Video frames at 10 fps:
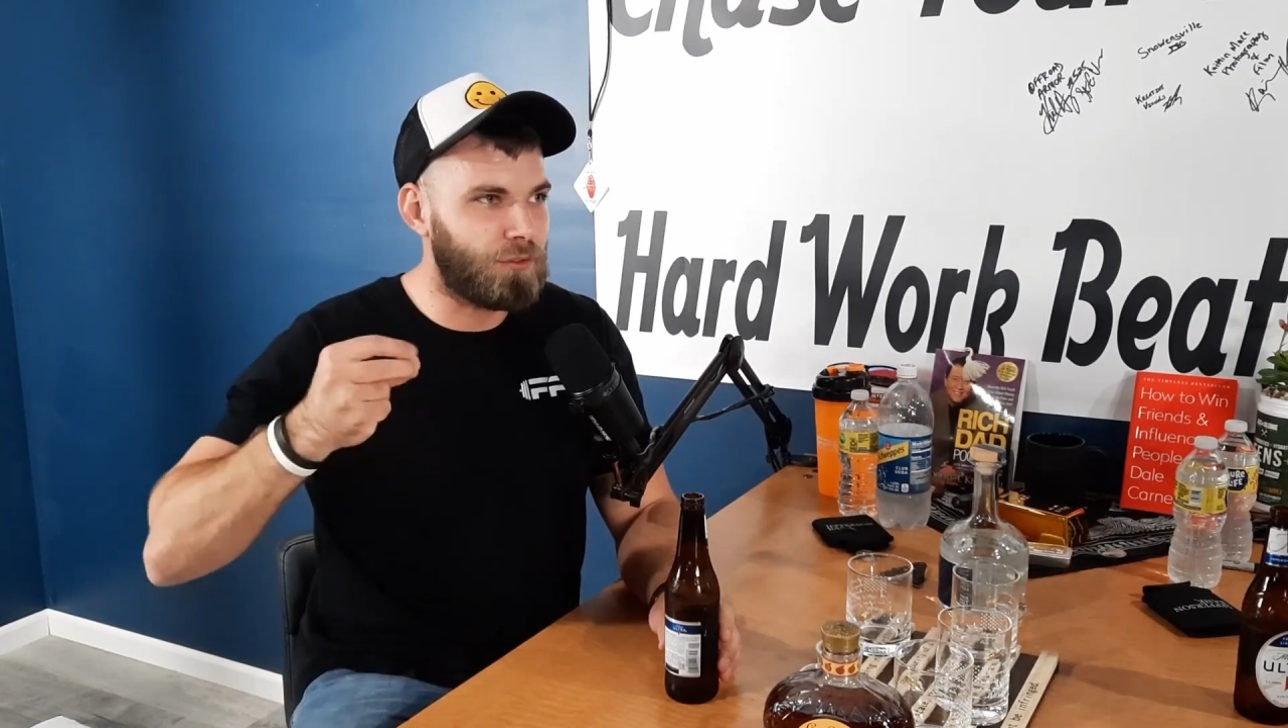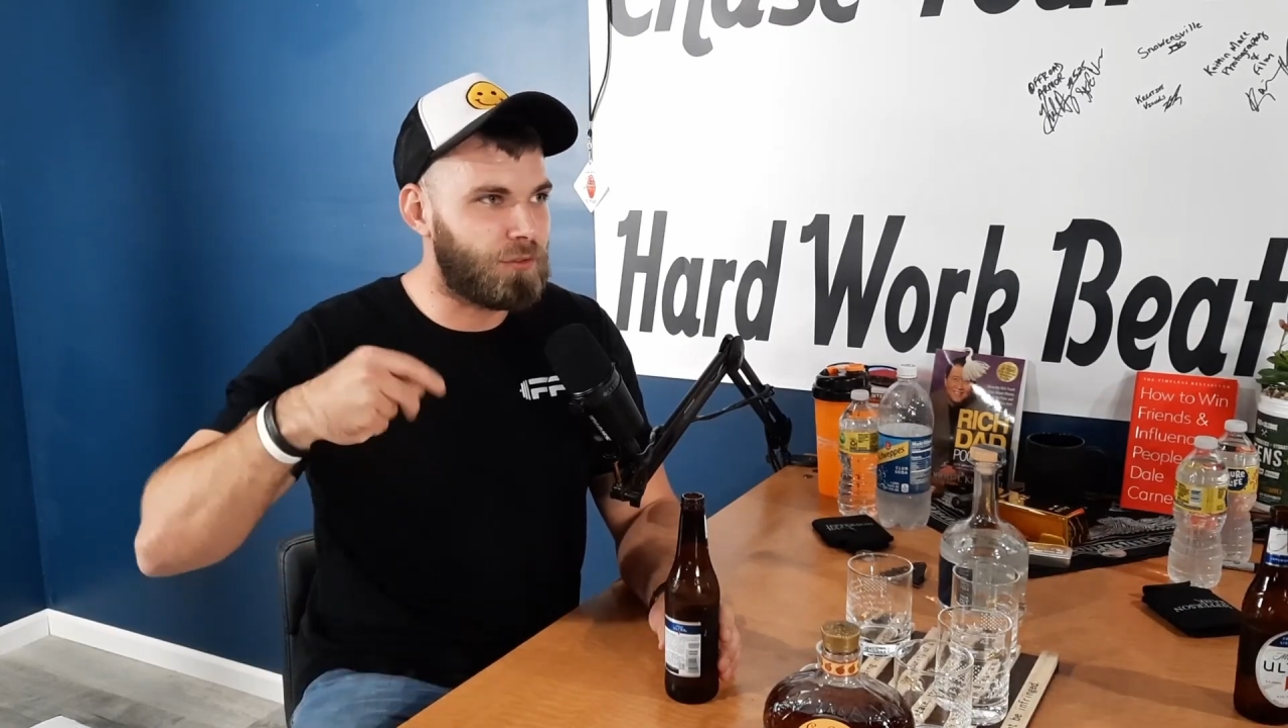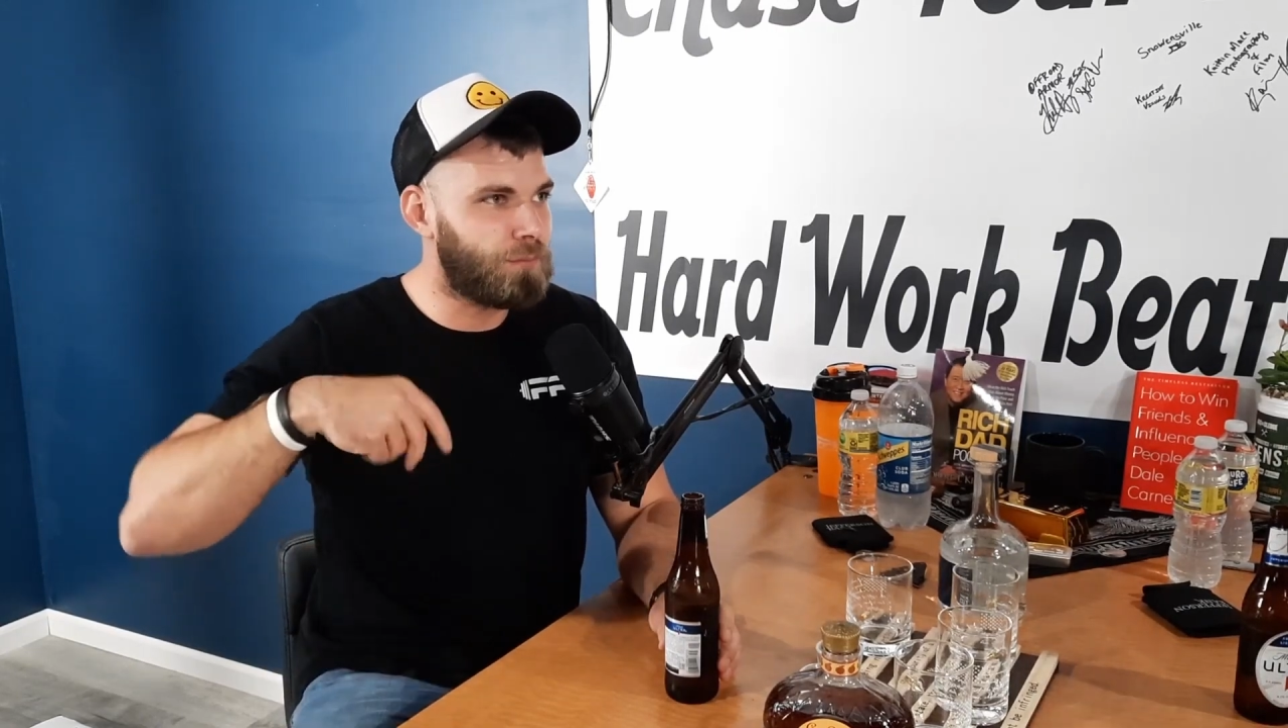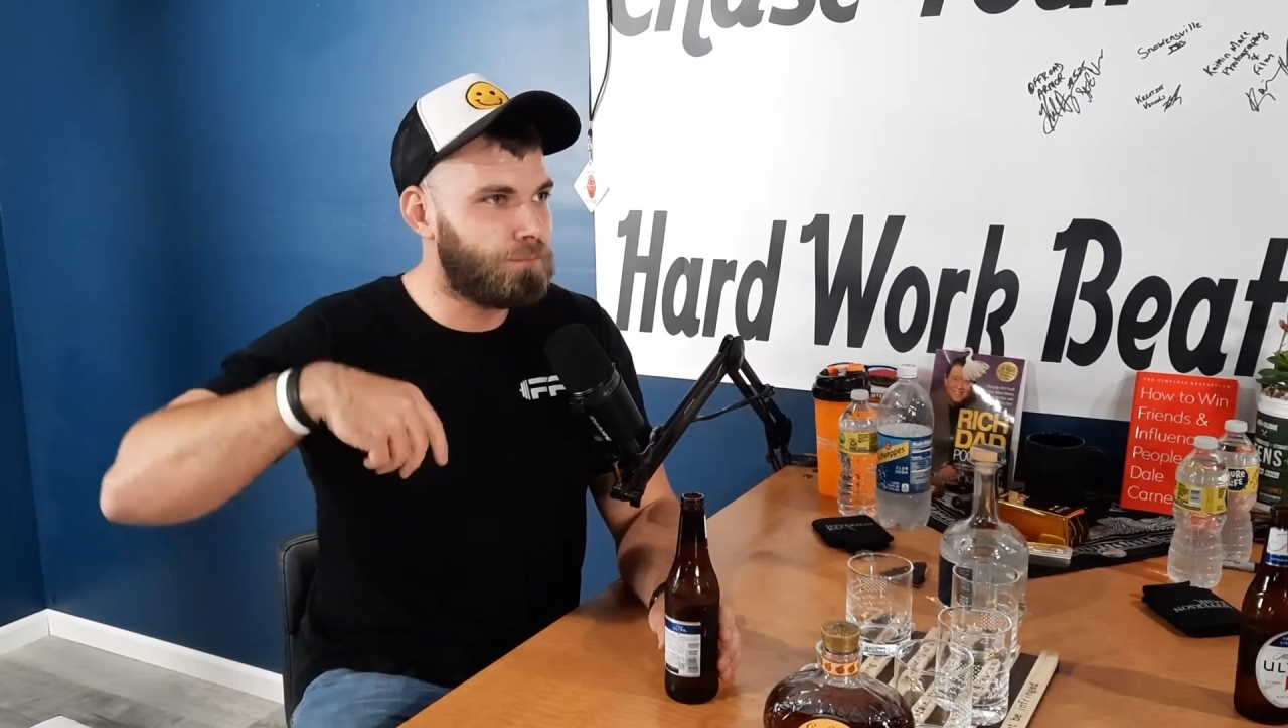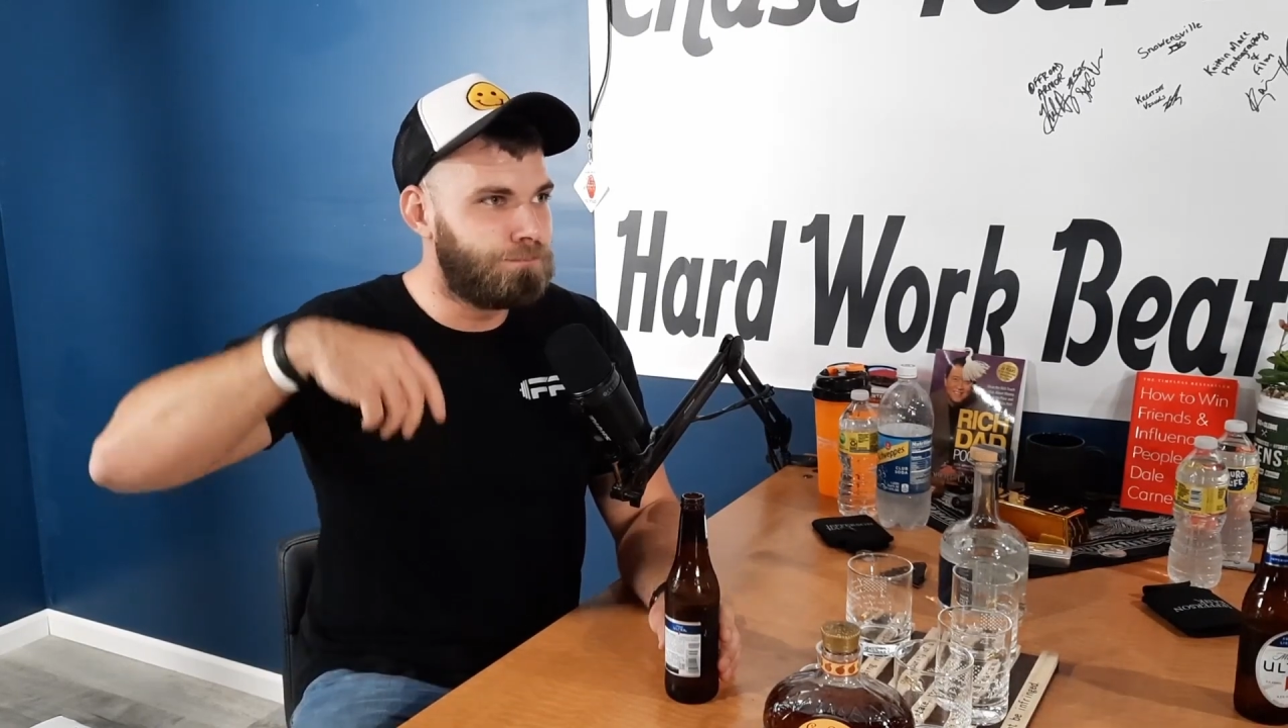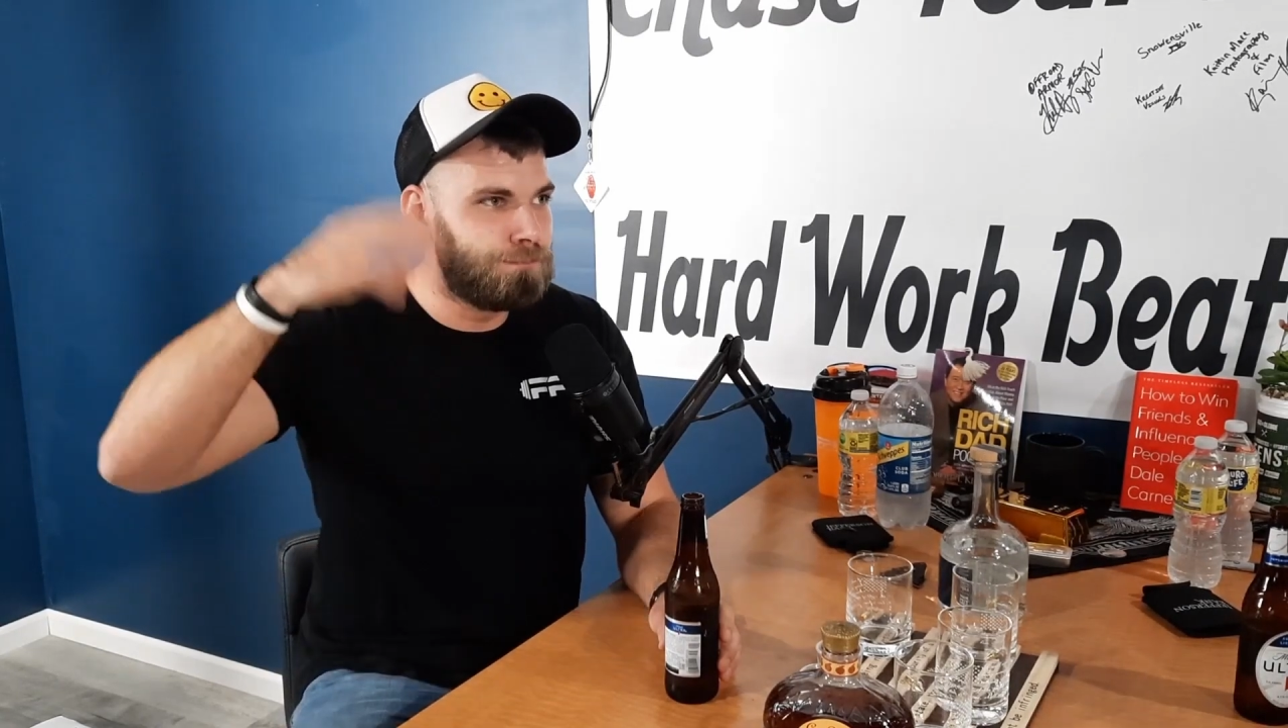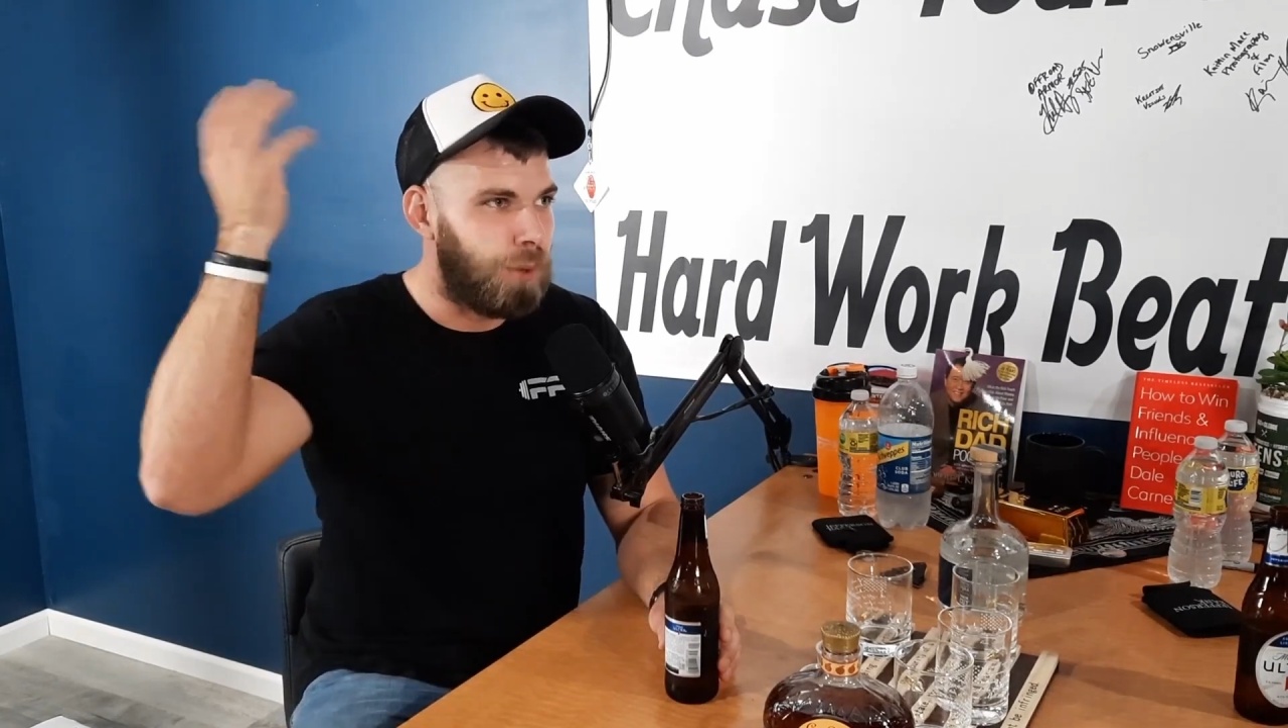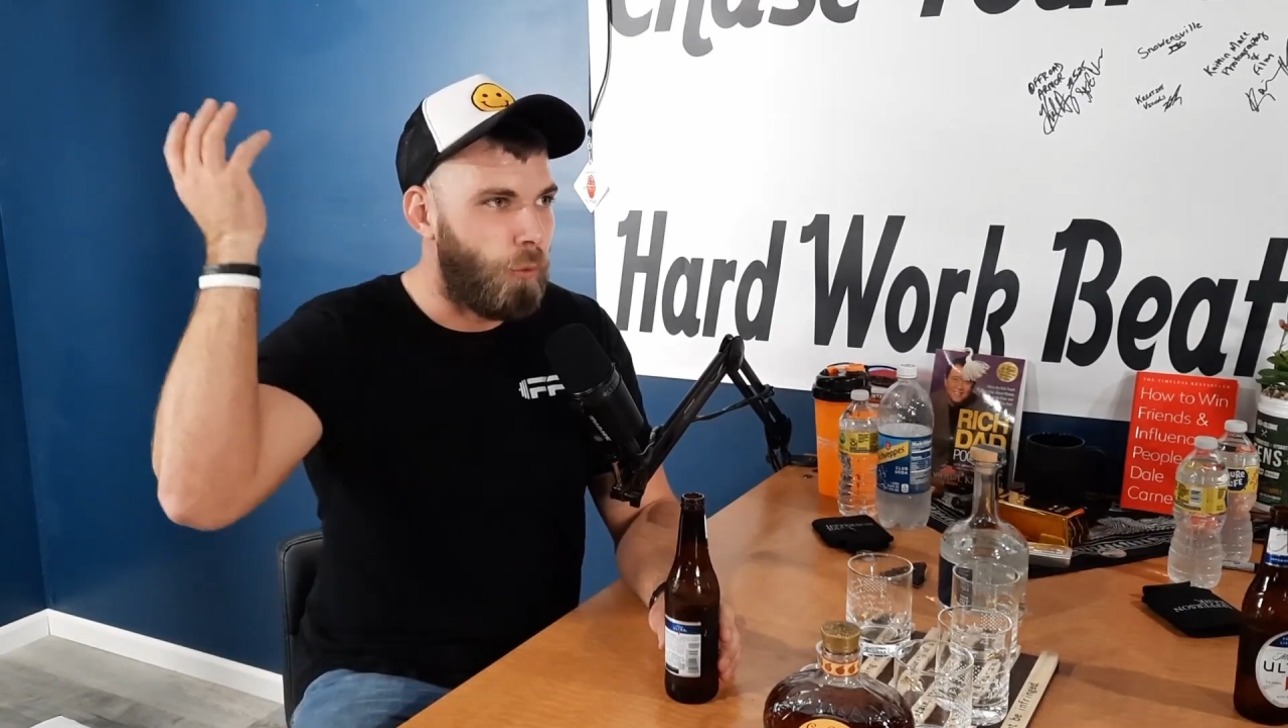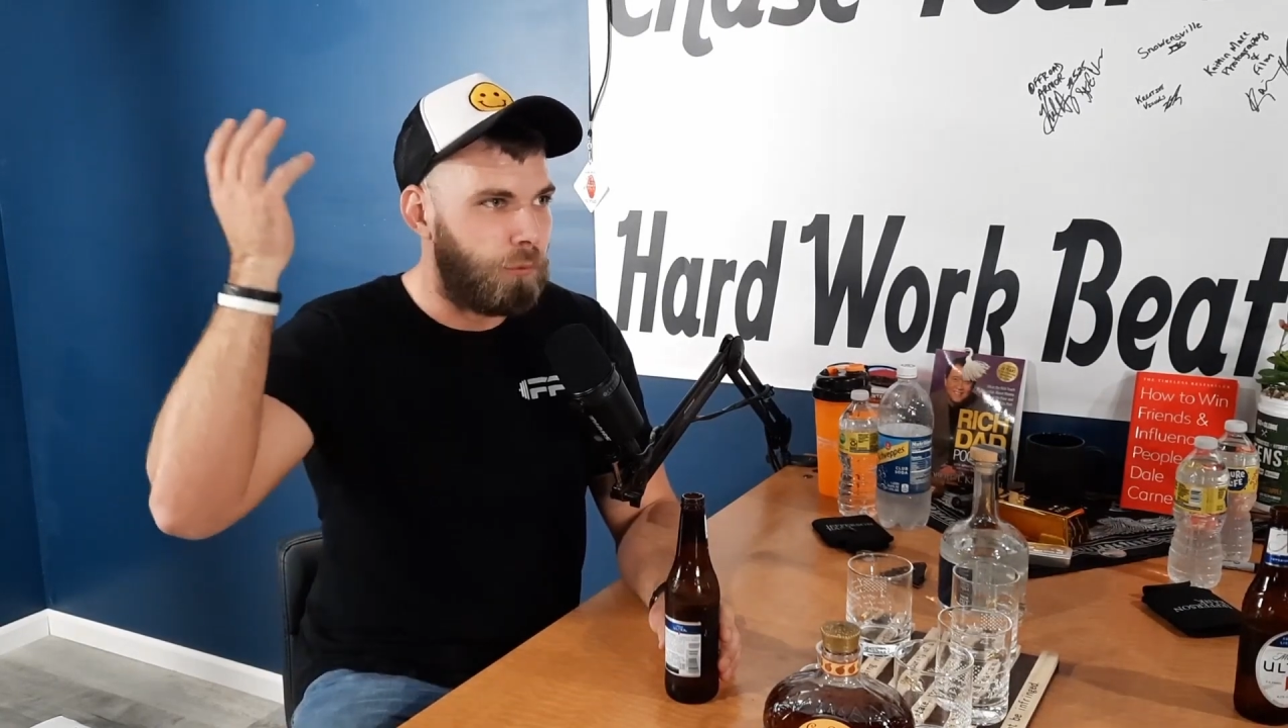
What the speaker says: just poof.